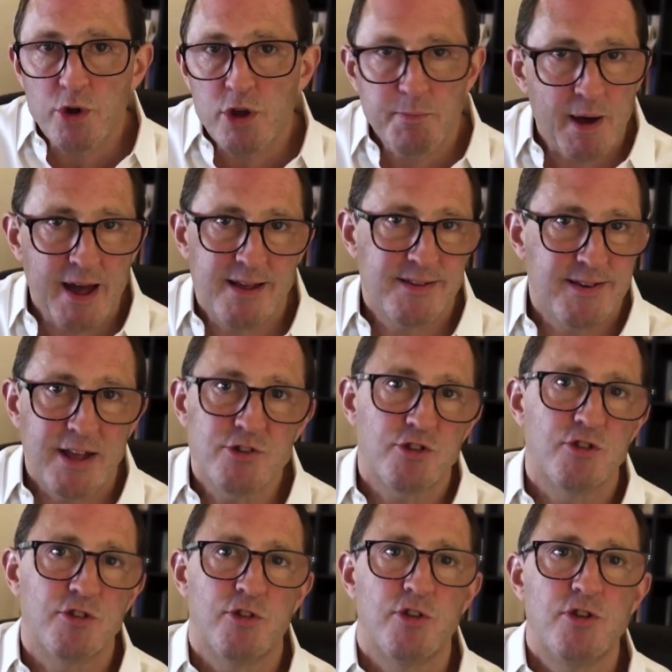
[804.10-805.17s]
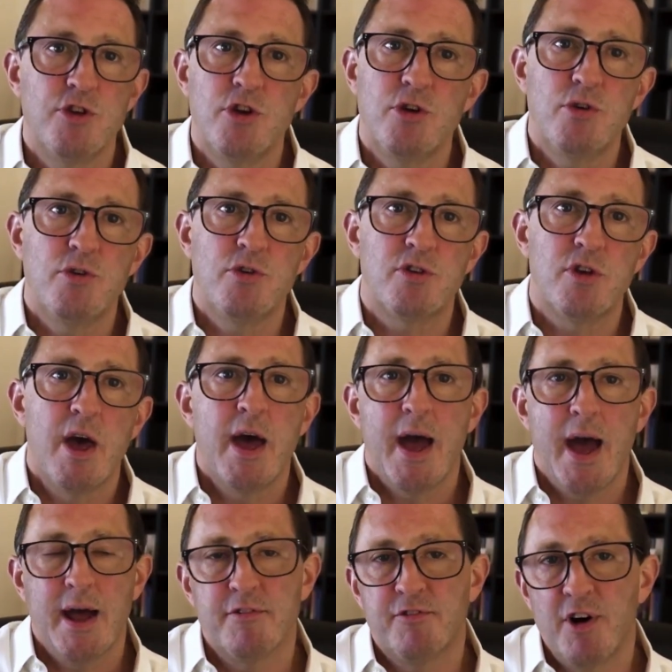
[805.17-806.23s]
you pay attention to the news
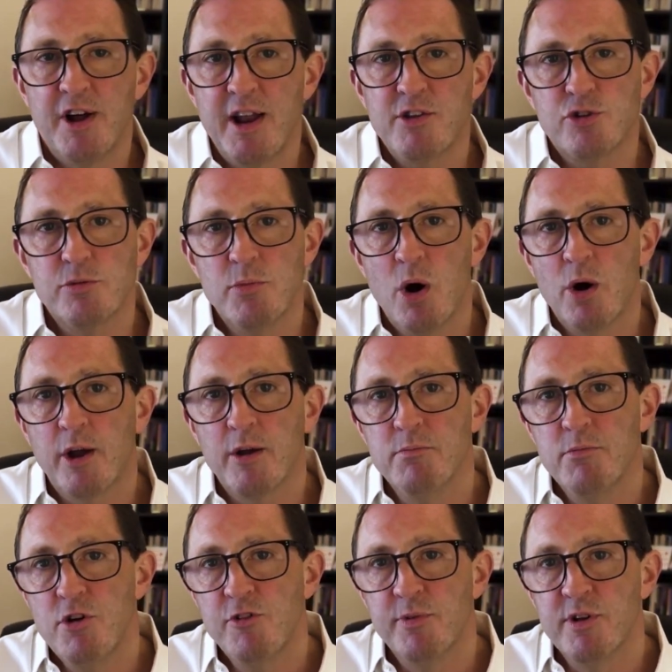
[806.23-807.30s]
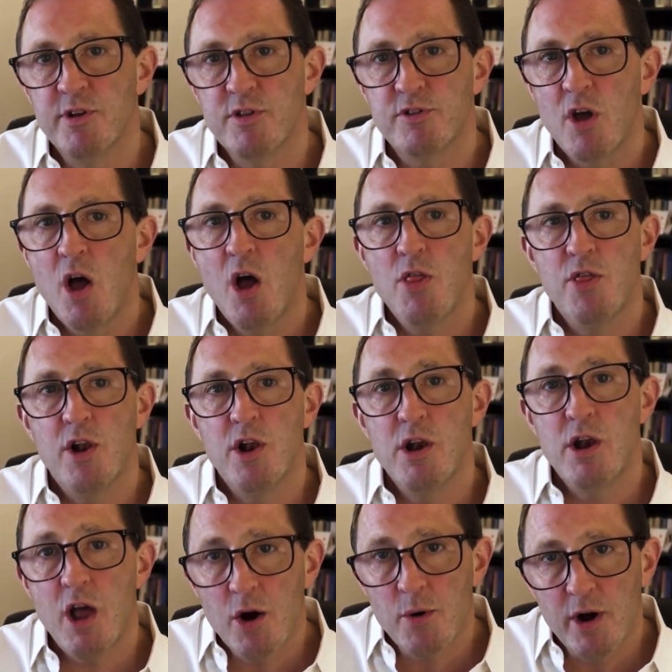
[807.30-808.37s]
and financial market movements, the
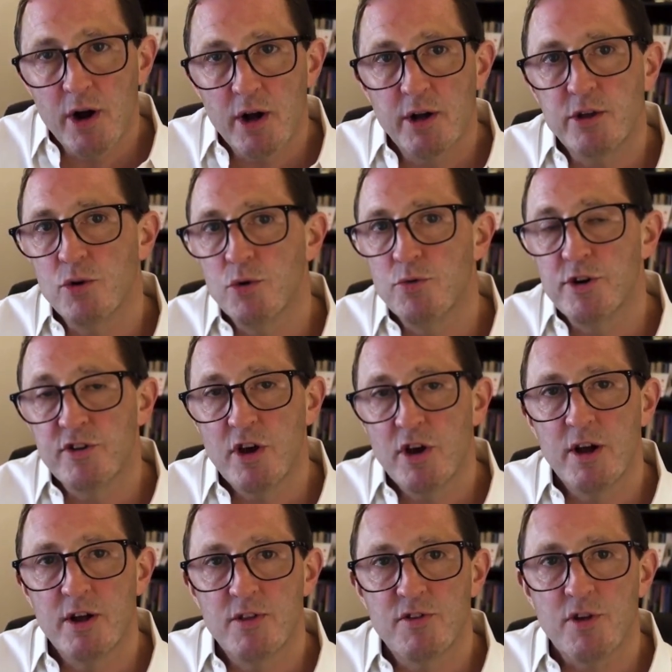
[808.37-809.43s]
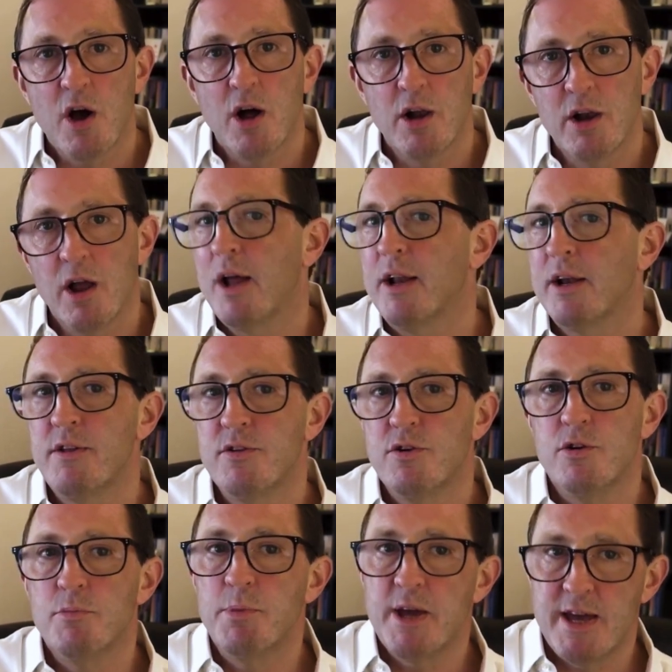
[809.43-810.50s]
lower your returns are likely
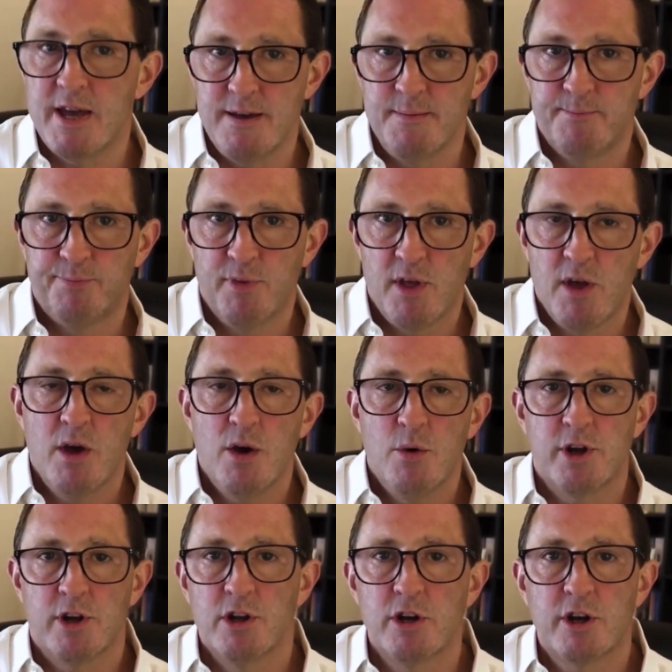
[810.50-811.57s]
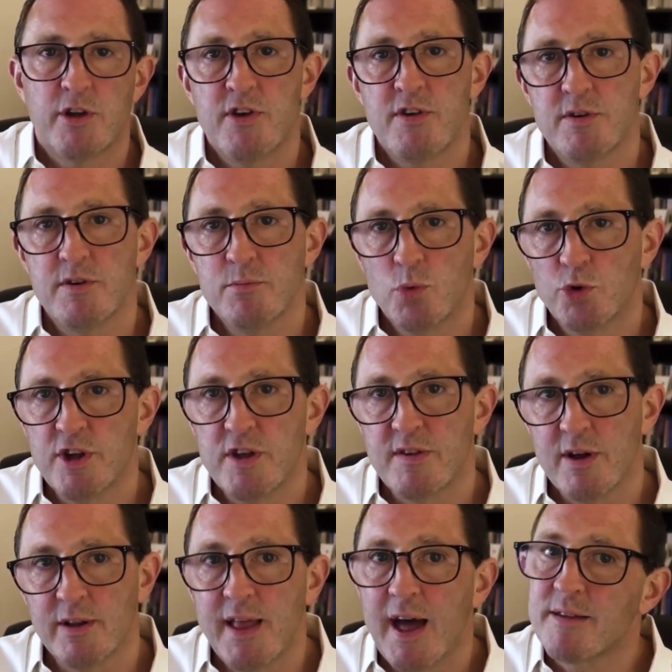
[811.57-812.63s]
to be. We're going to look at this in more
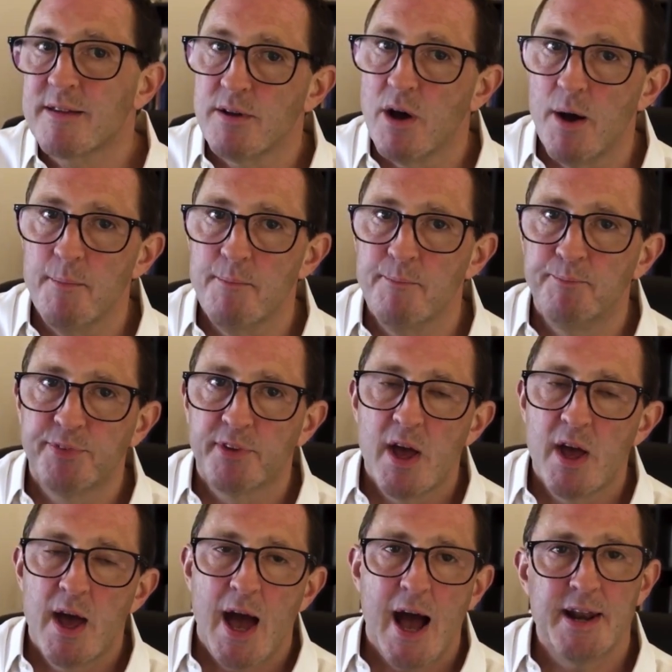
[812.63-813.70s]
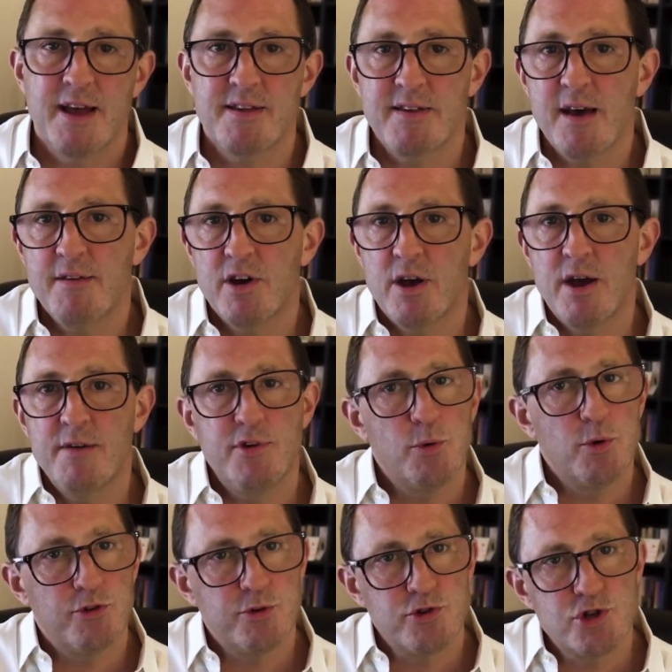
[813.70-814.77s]
detail next time. And as ever, if you
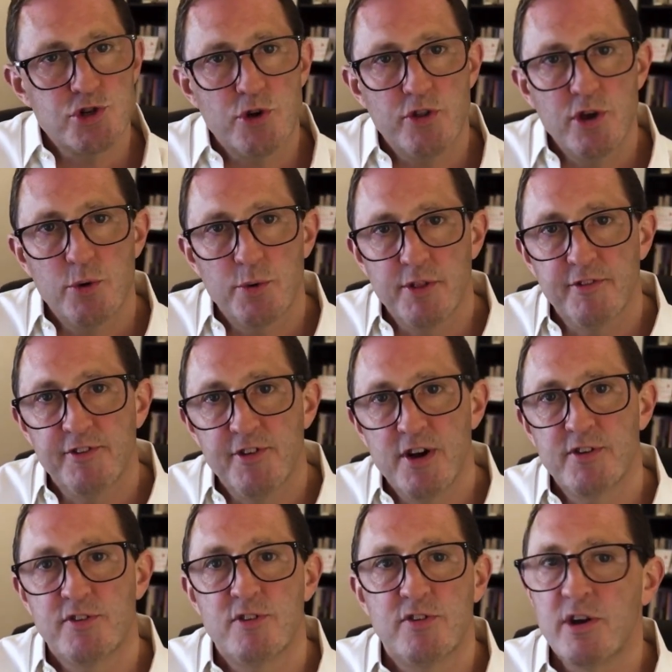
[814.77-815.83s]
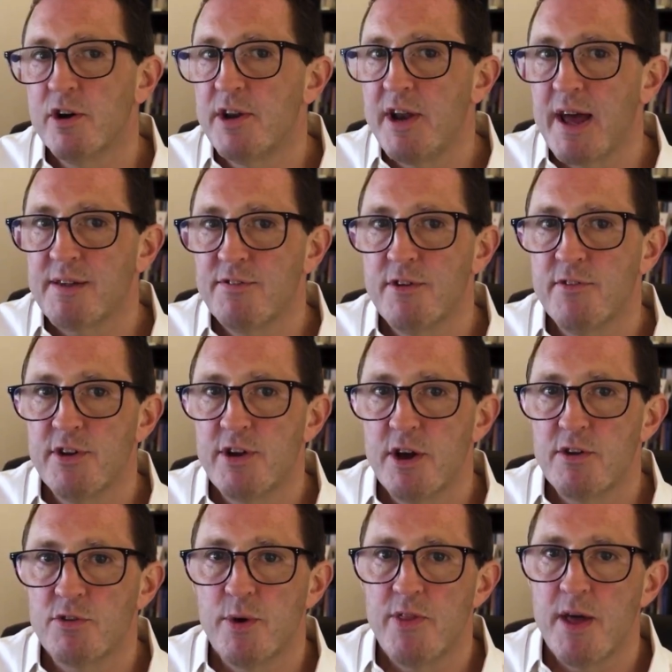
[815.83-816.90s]
want to ensure that you're one of the first to see our next few
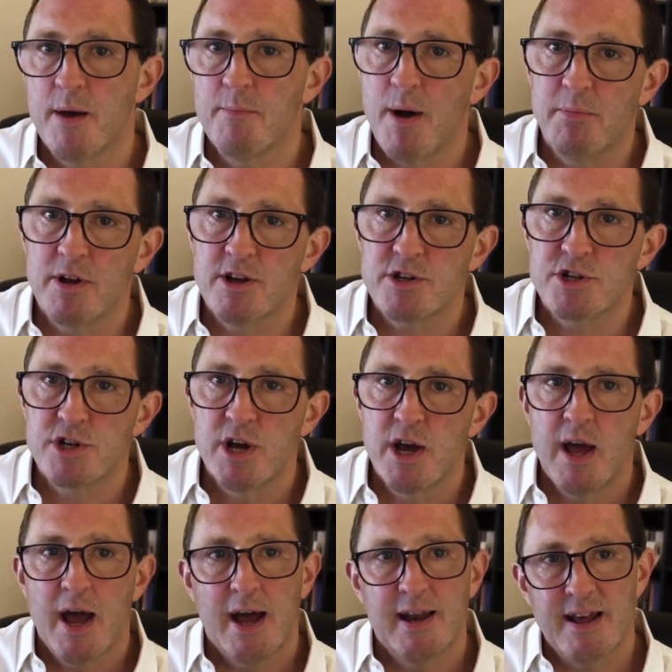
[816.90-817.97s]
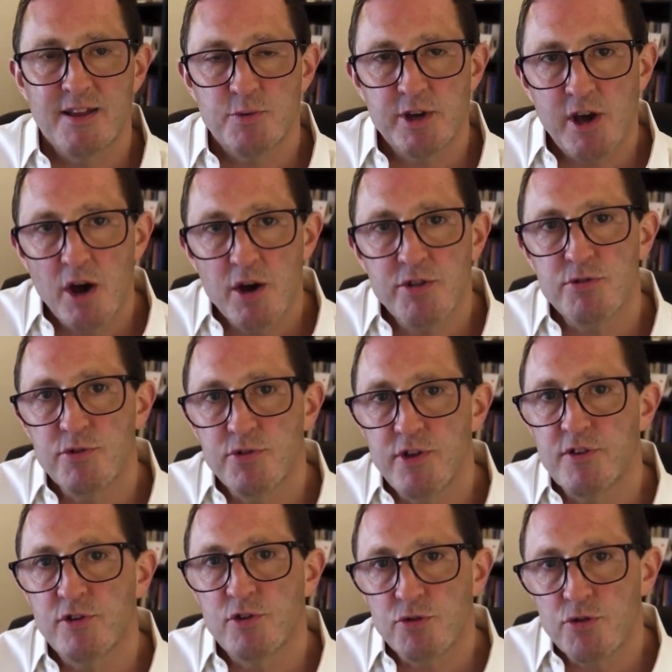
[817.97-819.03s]
videos when they're published, and as we go through
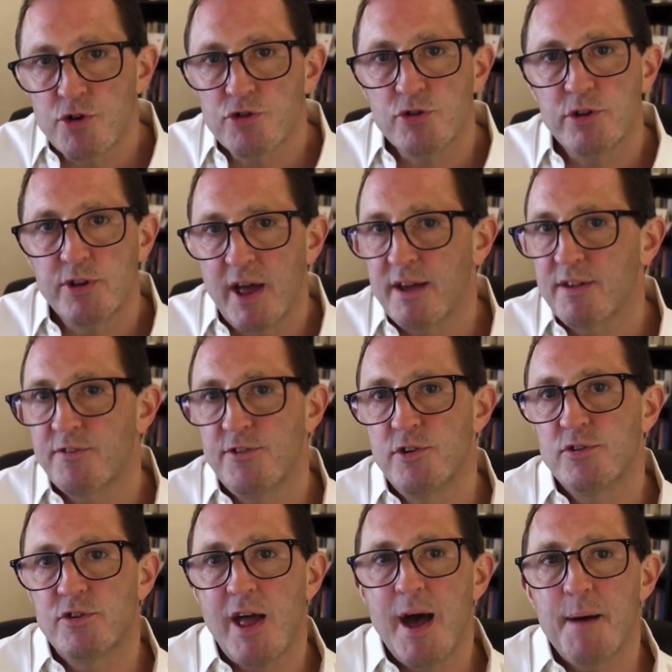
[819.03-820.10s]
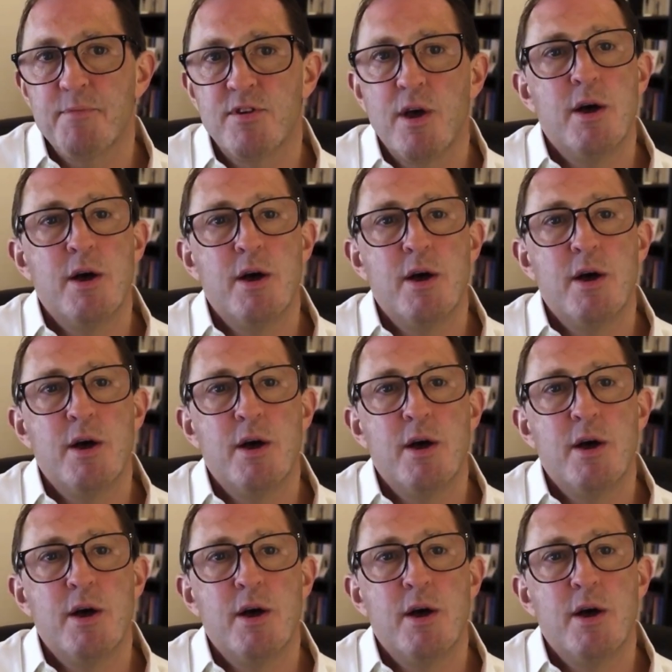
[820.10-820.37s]
these crucial next few steps,